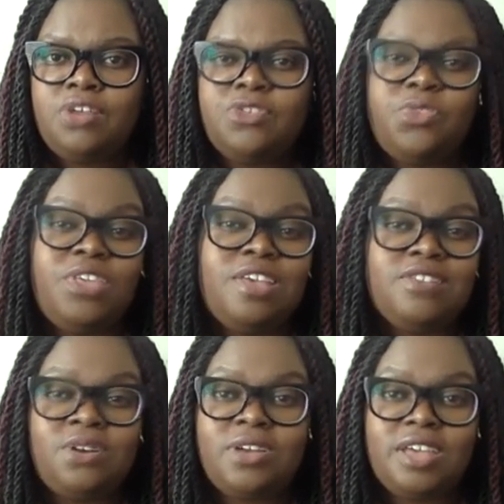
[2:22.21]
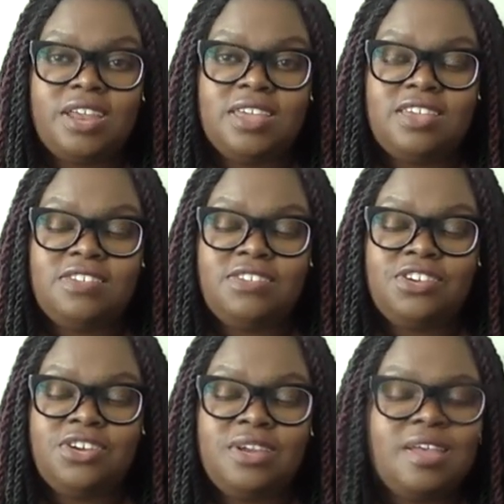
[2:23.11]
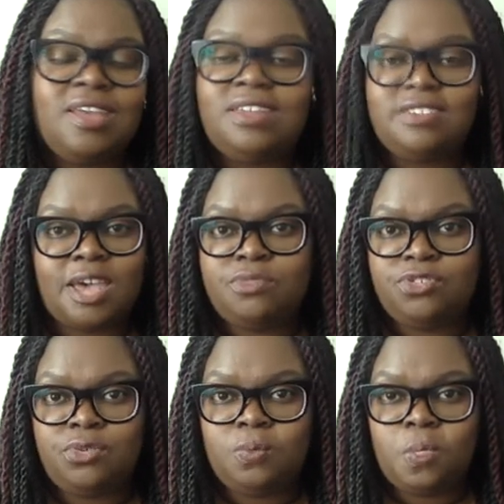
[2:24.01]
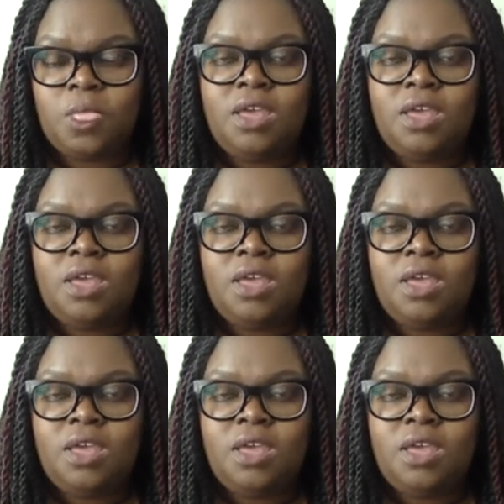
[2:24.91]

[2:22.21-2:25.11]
So things aren't getting easier anytime soon.